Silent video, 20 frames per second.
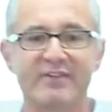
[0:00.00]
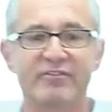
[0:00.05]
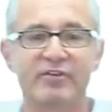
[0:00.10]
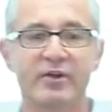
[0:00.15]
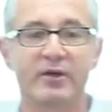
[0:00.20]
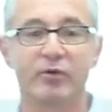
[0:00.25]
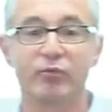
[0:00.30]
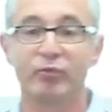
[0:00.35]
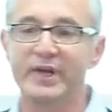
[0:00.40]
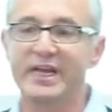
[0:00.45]
have
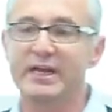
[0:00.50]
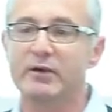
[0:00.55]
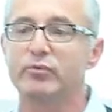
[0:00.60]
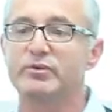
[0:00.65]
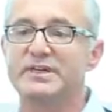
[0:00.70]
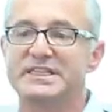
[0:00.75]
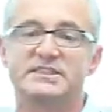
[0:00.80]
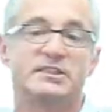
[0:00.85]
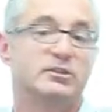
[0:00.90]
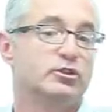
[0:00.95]
a real
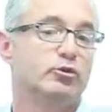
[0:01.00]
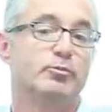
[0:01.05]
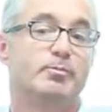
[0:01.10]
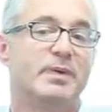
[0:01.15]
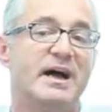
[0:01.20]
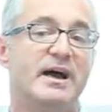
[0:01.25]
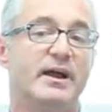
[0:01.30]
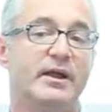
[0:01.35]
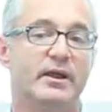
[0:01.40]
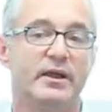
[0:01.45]
reason to
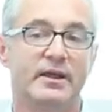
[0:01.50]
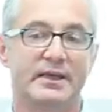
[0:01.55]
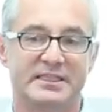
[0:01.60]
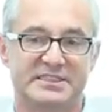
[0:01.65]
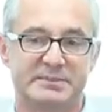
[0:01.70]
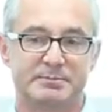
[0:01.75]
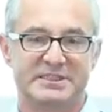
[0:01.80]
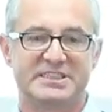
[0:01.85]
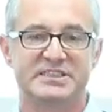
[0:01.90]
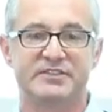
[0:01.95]
buy a
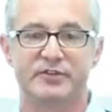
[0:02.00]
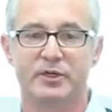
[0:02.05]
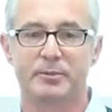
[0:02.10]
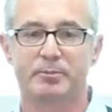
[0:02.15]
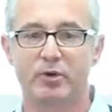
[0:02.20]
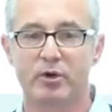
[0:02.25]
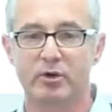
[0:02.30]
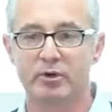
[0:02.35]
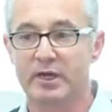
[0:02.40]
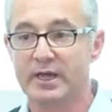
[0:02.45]
specific
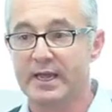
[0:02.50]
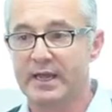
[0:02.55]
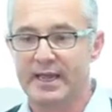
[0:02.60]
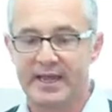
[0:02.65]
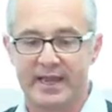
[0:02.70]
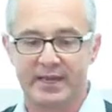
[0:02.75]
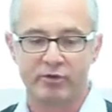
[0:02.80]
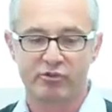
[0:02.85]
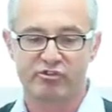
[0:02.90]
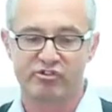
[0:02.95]
book
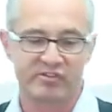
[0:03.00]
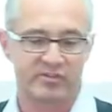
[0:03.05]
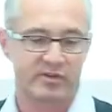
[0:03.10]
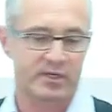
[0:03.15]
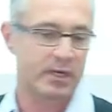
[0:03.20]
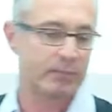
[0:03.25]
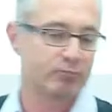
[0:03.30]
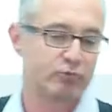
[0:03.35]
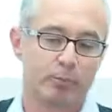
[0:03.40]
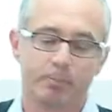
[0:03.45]
and you just
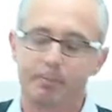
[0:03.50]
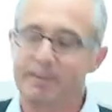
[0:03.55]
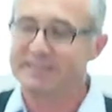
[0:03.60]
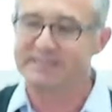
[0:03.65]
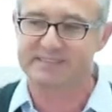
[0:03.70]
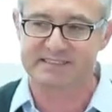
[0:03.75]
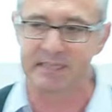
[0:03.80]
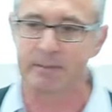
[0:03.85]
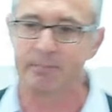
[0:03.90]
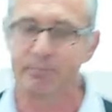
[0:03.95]
come to pick
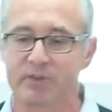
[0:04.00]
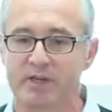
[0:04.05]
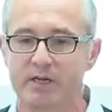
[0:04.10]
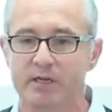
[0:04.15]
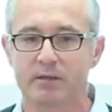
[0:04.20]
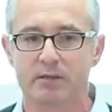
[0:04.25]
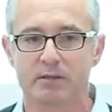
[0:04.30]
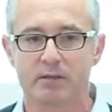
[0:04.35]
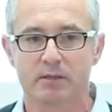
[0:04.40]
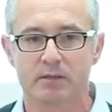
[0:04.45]

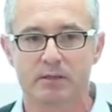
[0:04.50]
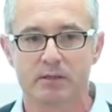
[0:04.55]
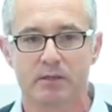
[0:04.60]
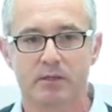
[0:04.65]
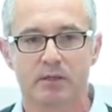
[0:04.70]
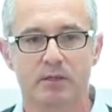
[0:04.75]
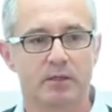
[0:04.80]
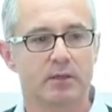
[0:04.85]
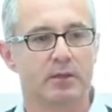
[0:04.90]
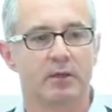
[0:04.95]
something,
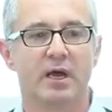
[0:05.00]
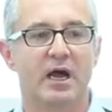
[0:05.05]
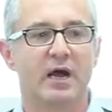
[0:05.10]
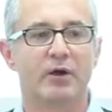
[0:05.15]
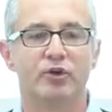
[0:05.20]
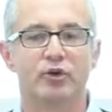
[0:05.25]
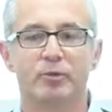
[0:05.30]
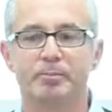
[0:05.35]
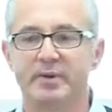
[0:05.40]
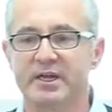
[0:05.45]

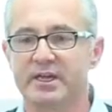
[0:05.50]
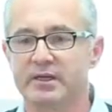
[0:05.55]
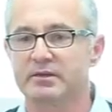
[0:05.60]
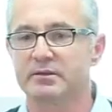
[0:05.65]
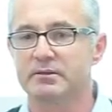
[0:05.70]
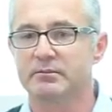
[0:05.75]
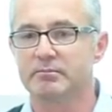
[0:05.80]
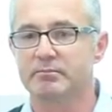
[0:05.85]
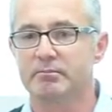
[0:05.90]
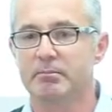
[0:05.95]
how do you pick it?
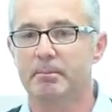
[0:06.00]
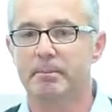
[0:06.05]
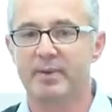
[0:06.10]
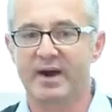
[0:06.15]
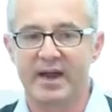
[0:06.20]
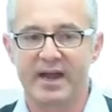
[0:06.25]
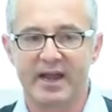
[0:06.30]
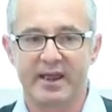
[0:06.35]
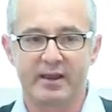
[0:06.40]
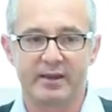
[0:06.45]

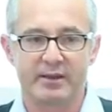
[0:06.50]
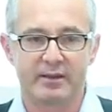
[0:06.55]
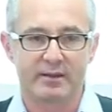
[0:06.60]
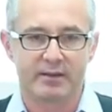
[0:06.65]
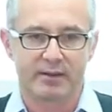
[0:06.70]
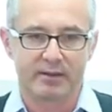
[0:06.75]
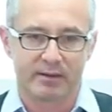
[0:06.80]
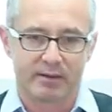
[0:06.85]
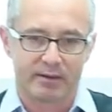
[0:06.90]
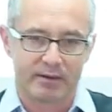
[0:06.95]
By
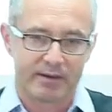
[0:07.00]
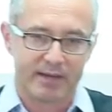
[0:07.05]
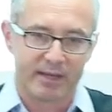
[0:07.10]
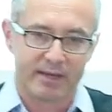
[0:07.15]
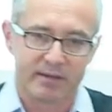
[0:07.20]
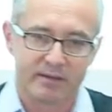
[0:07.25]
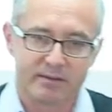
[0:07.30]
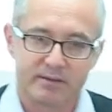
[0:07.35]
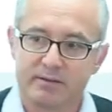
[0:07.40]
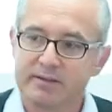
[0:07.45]

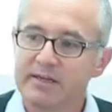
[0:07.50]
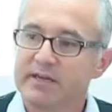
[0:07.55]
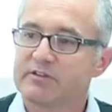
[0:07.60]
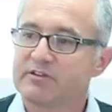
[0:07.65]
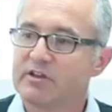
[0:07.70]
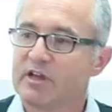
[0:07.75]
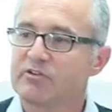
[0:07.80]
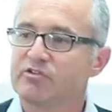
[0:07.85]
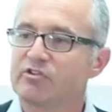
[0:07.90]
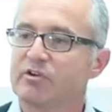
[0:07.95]
getting the
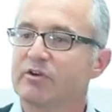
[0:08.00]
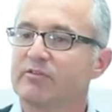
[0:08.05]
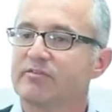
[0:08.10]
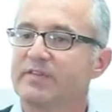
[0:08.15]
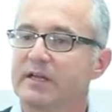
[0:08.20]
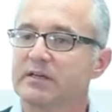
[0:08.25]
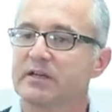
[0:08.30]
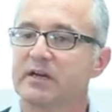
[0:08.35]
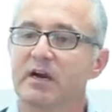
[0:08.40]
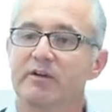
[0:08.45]
attention of that